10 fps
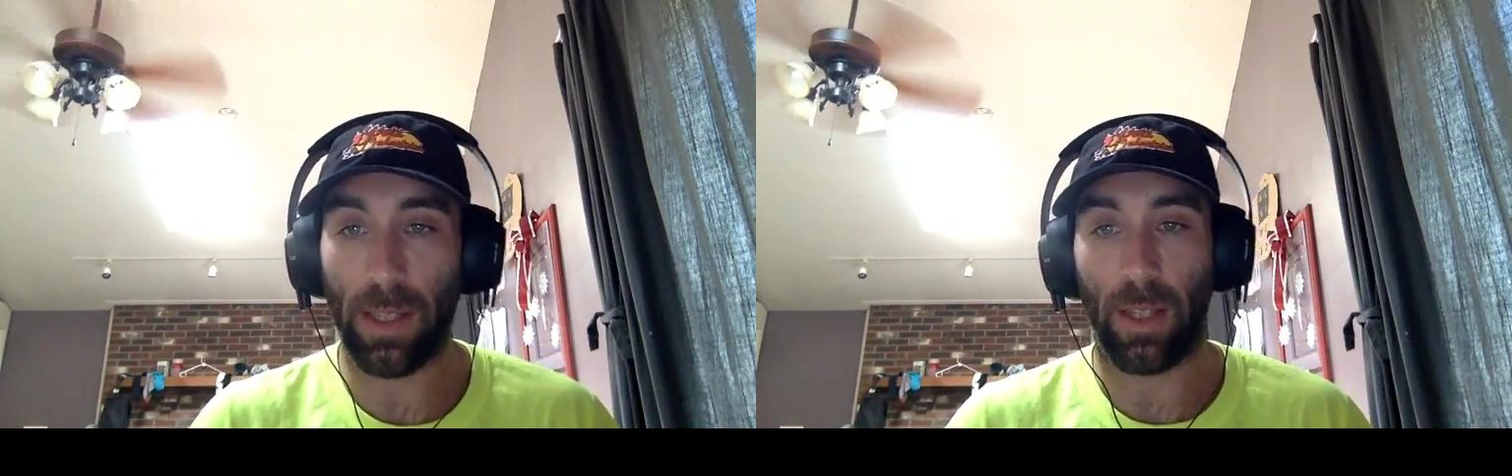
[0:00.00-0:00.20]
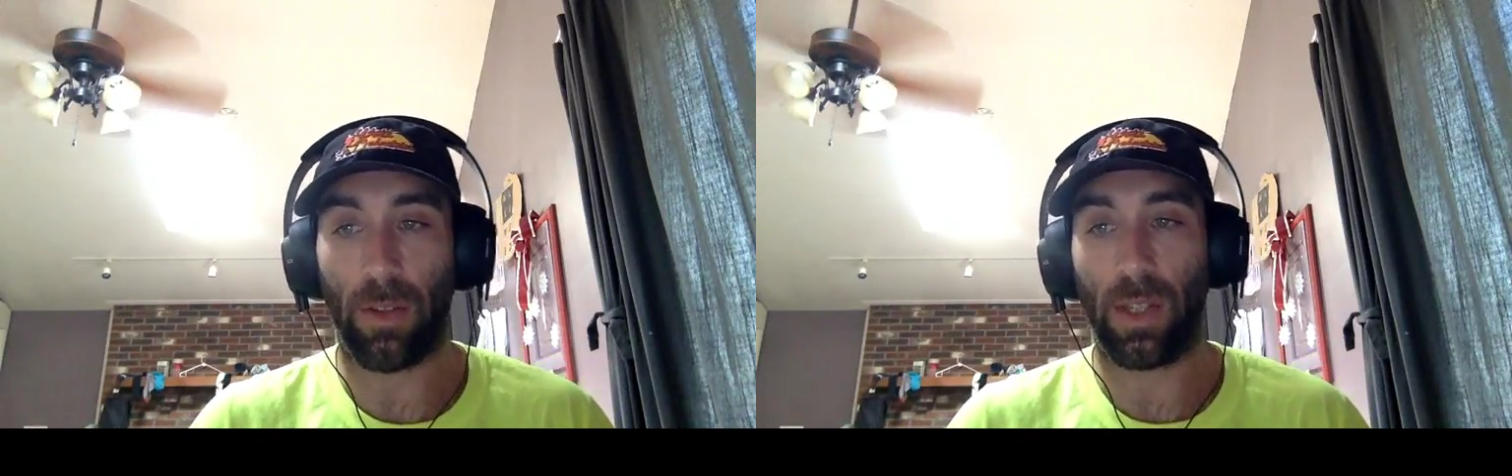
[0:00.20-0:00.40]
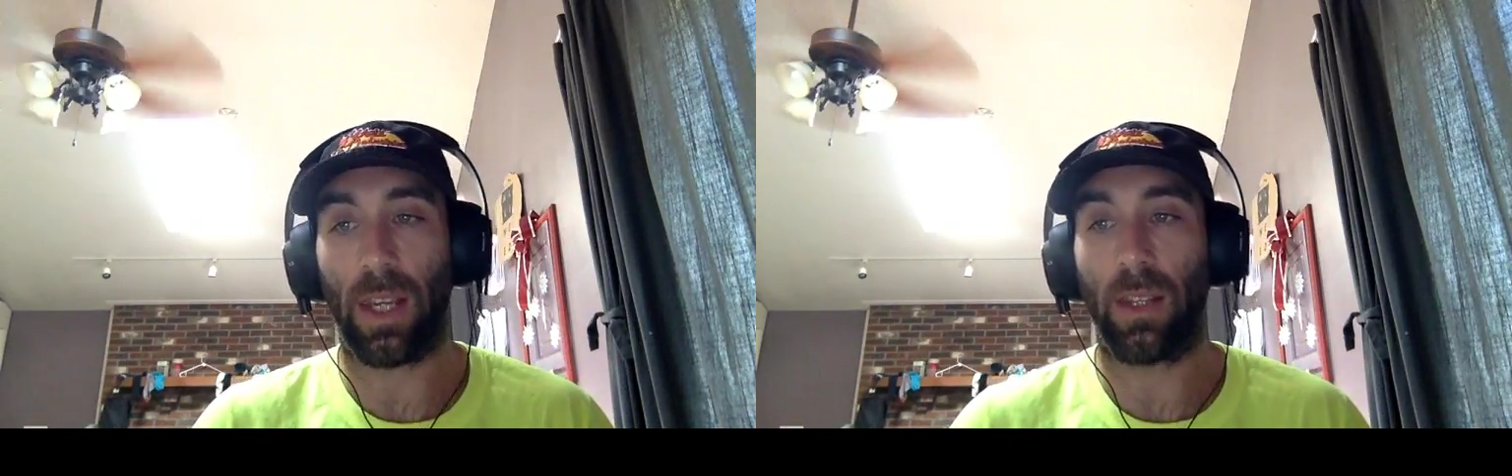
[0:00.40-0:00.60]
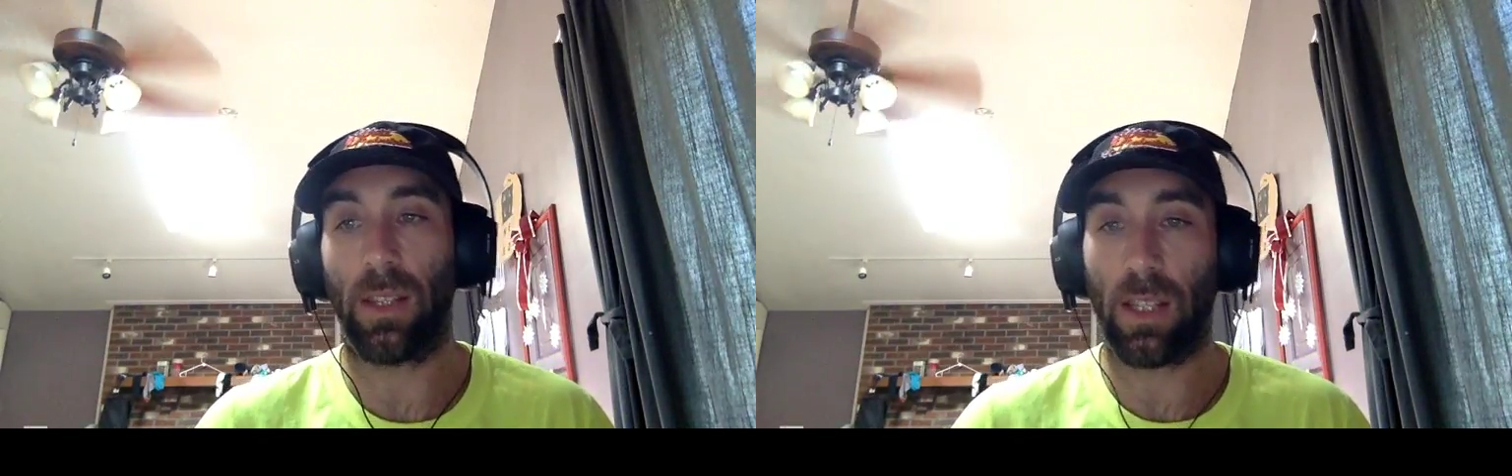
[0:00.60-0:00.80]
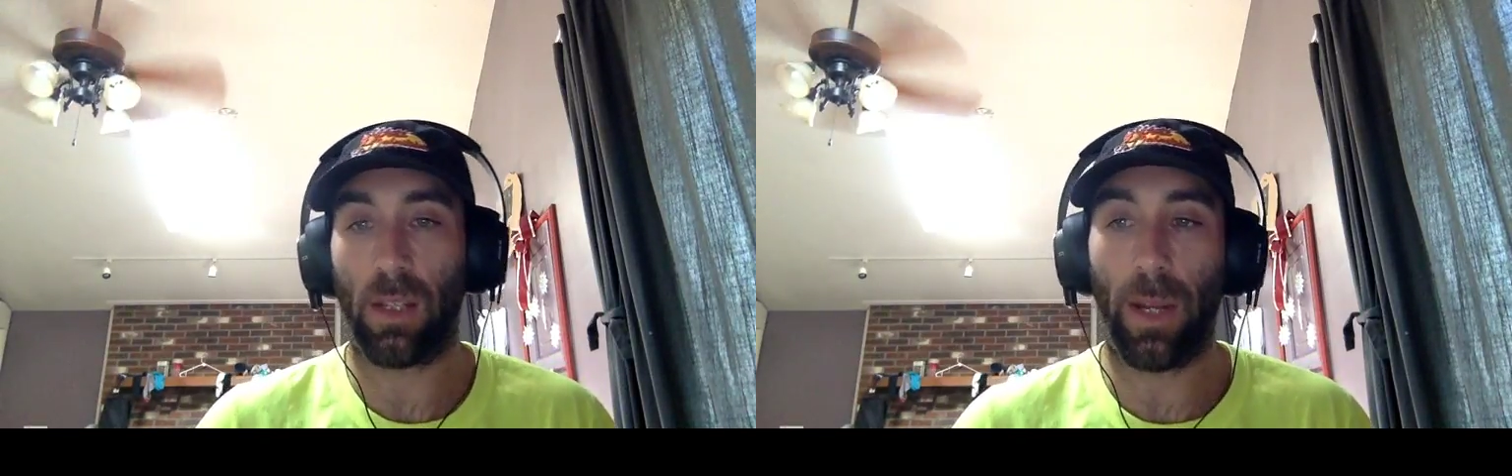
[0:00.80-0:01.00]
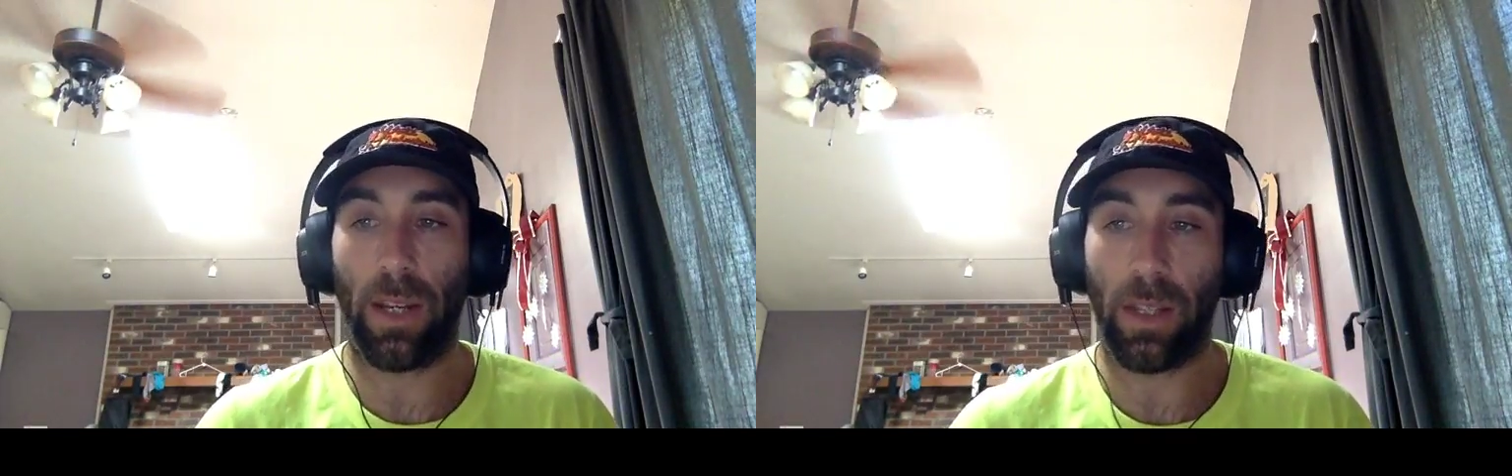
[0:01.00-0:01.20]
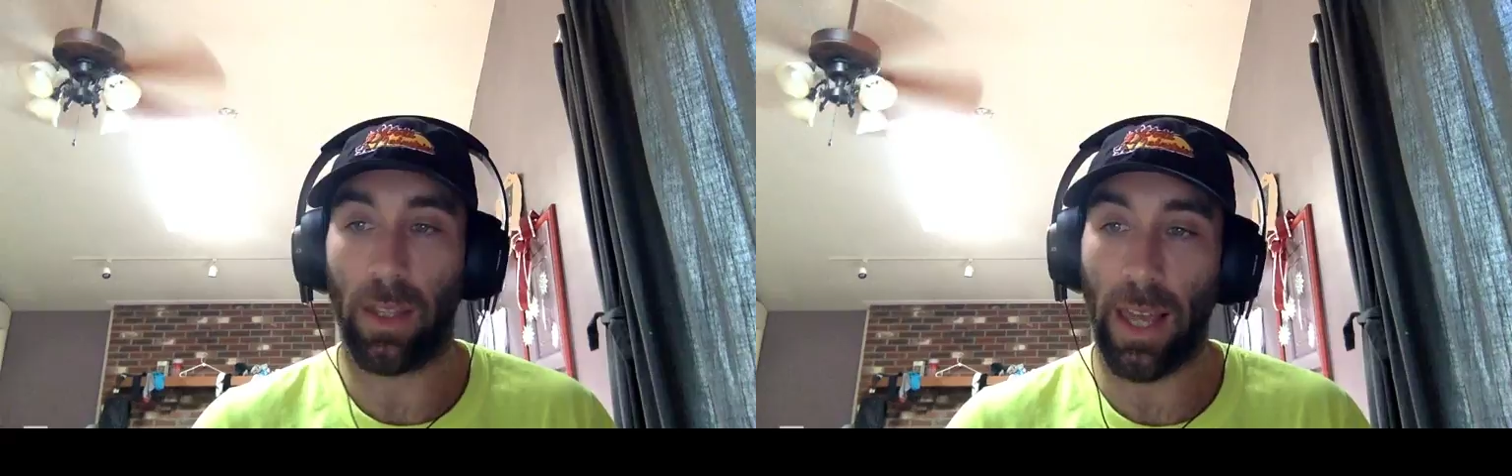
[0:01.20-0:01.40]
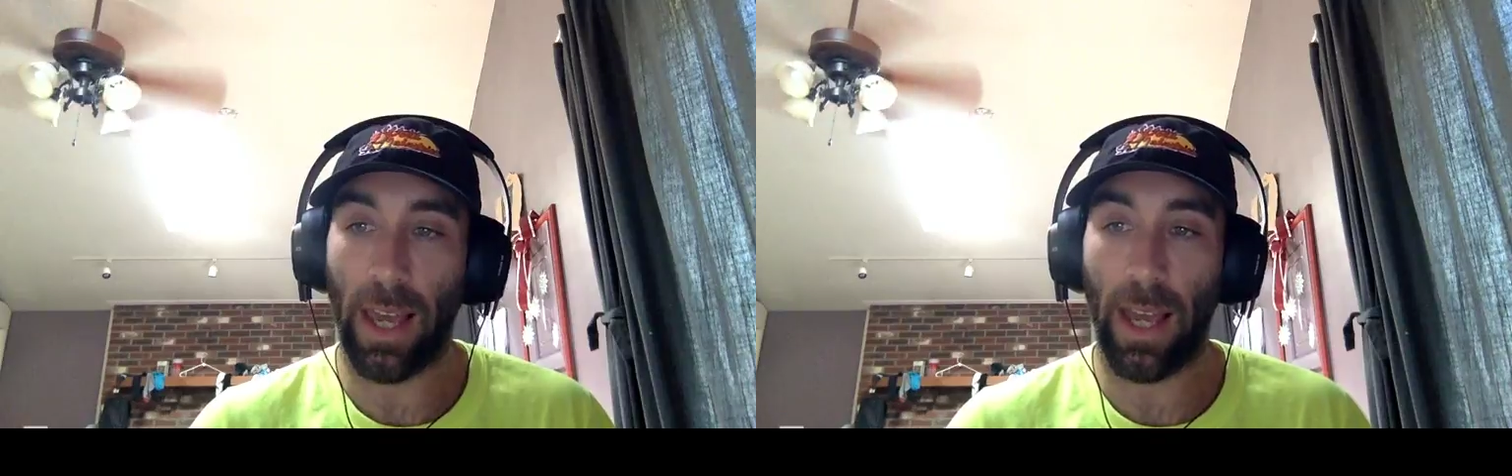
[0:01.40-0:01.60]
and you're saying this is better
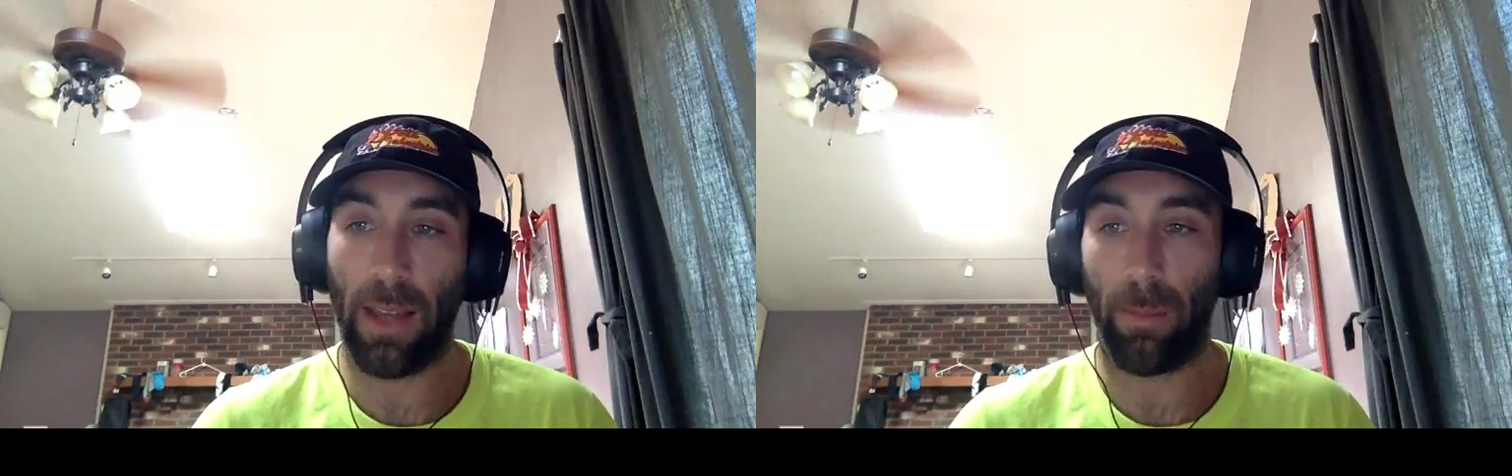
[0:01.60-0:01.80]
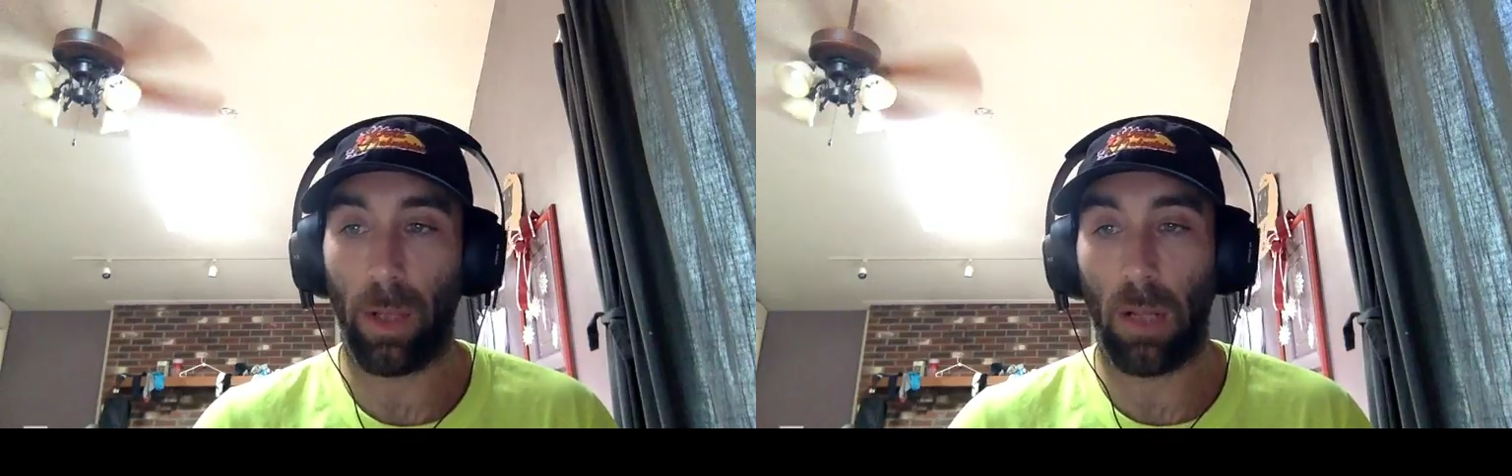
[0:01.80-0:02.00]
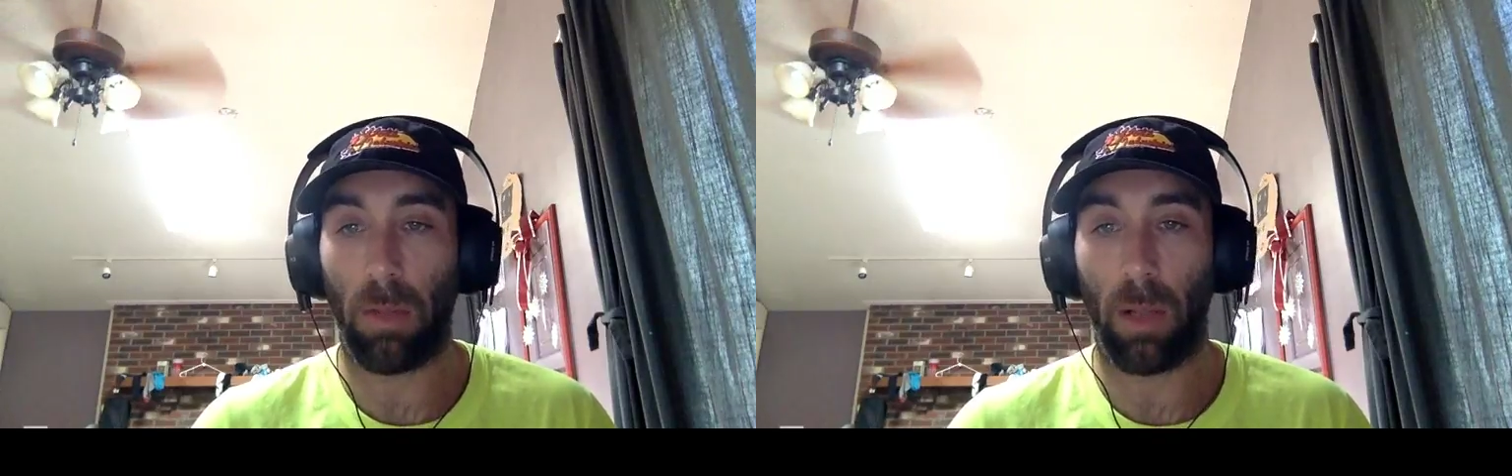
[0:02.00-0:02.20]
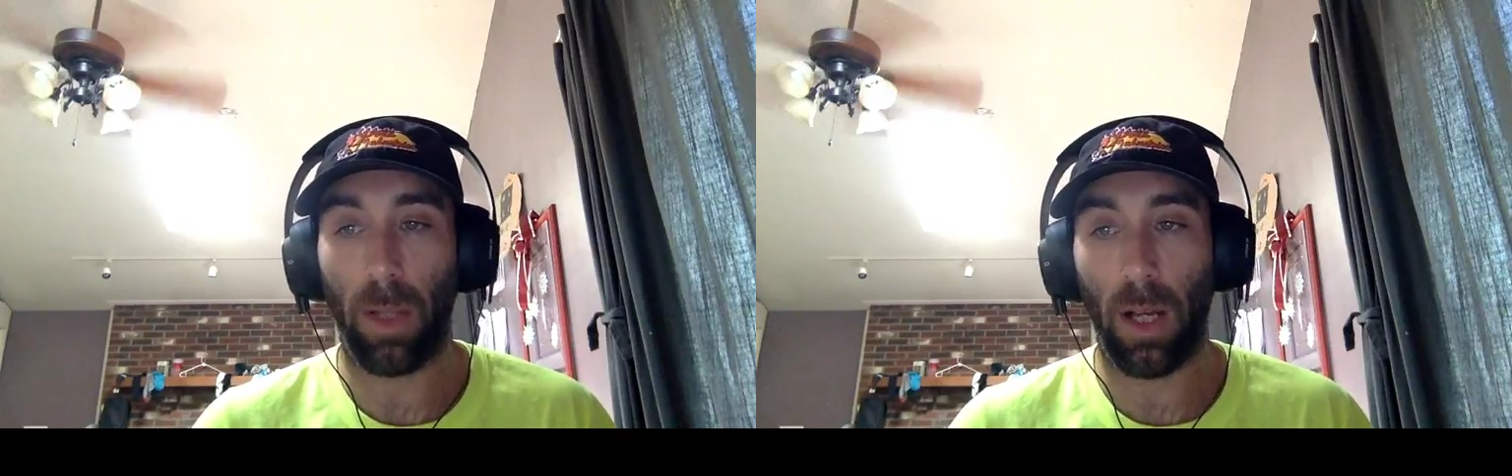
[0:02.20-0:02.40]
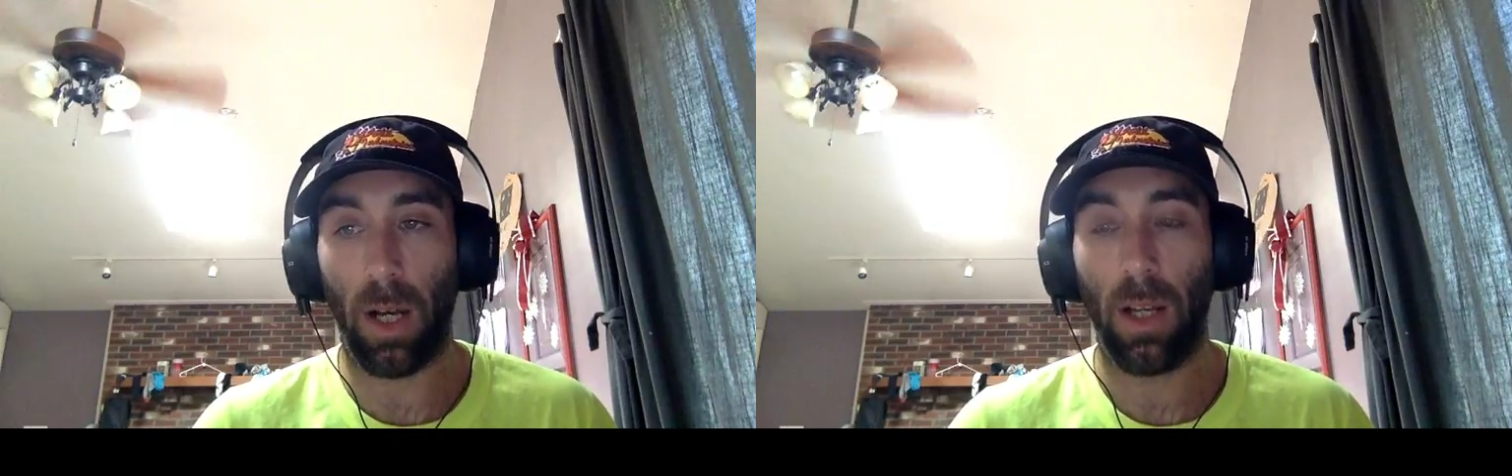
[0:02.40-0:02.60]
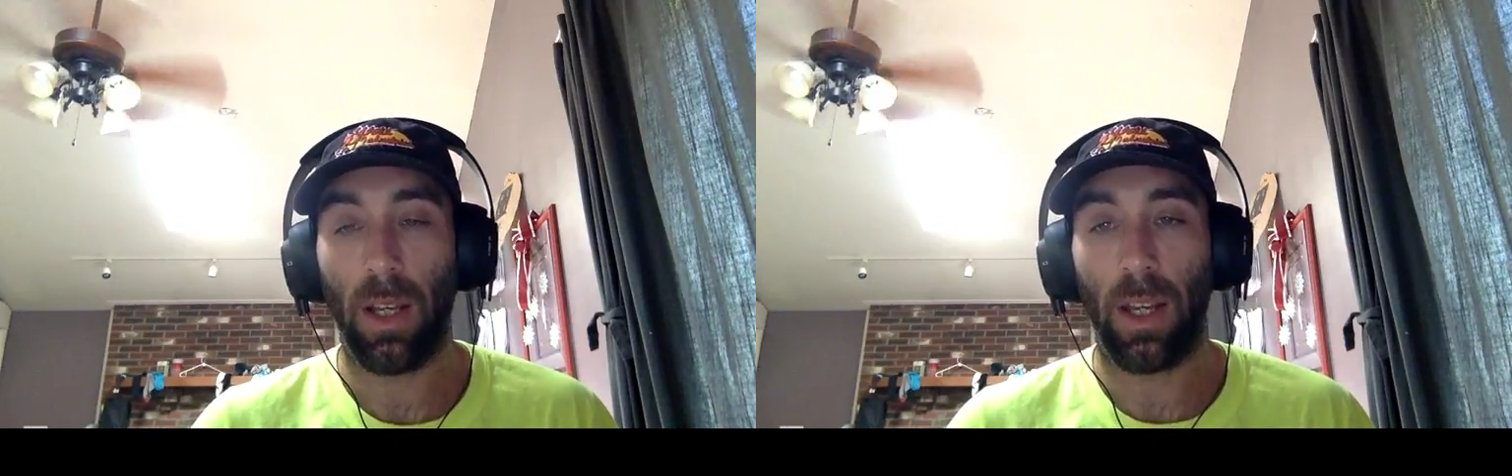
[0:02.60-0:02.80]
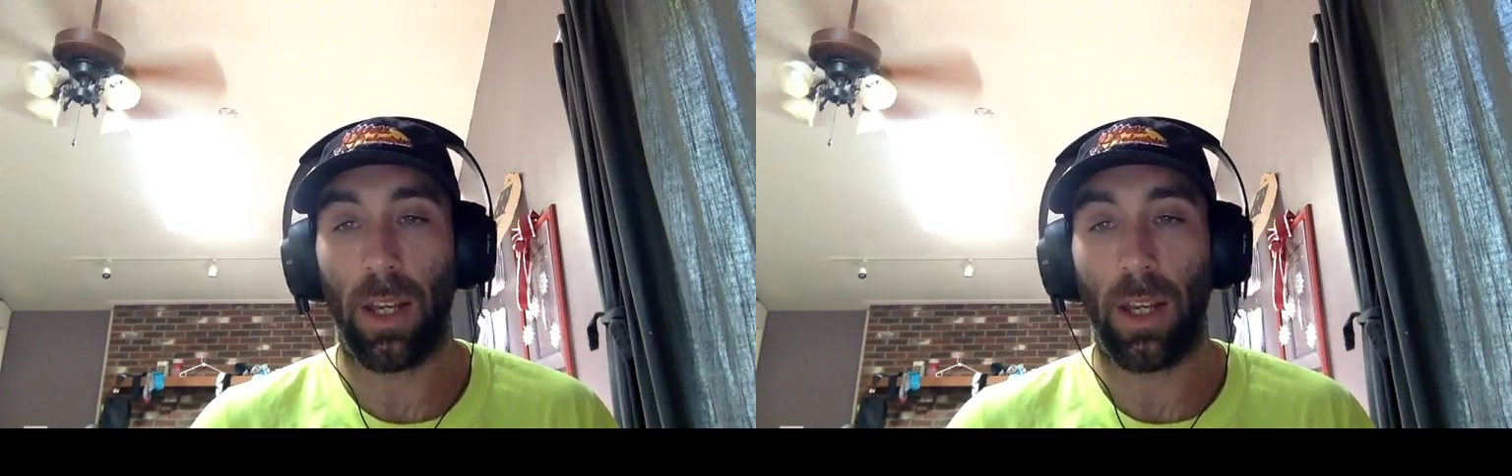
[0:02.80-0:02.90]
than that, and blah blah blah,